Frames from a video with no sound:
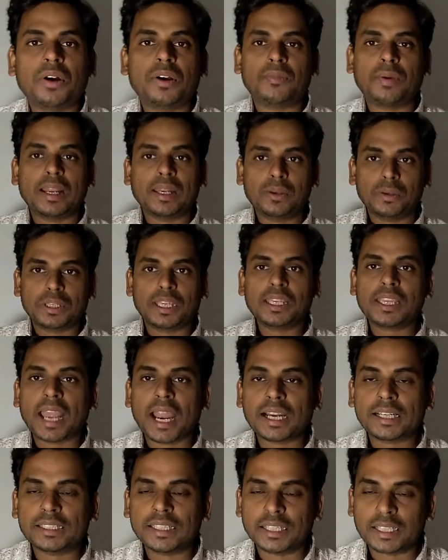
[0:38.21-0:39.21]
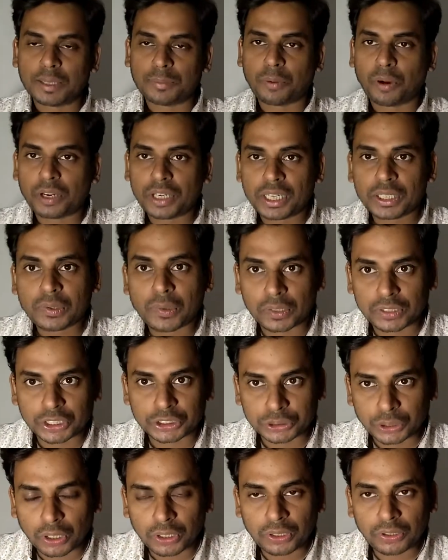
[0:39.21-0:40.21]
while looking at the mnemonic or the
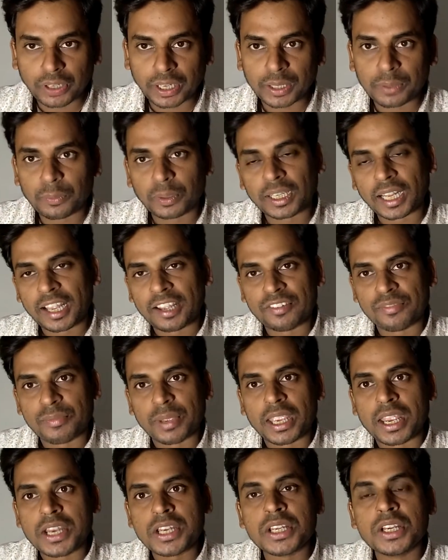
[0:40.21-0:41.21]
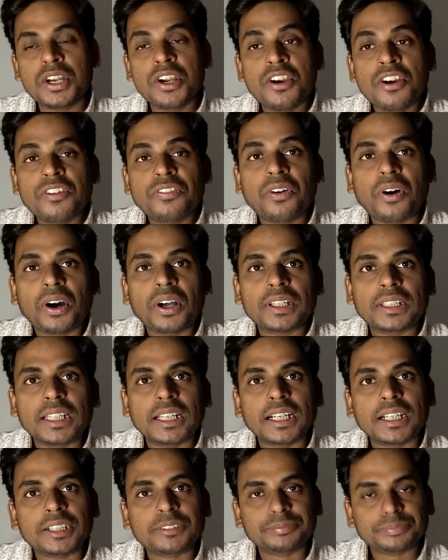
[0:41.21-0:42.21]
short trick what I have made for
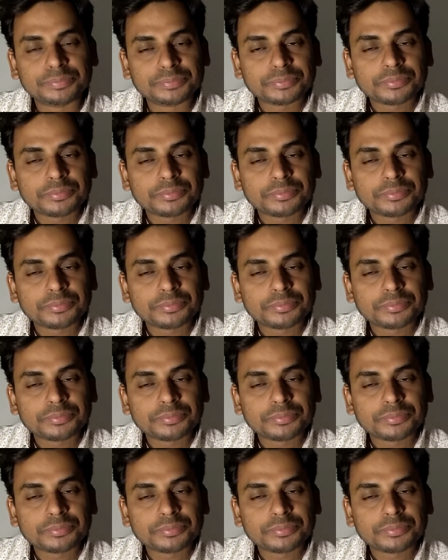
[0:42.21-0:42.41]
the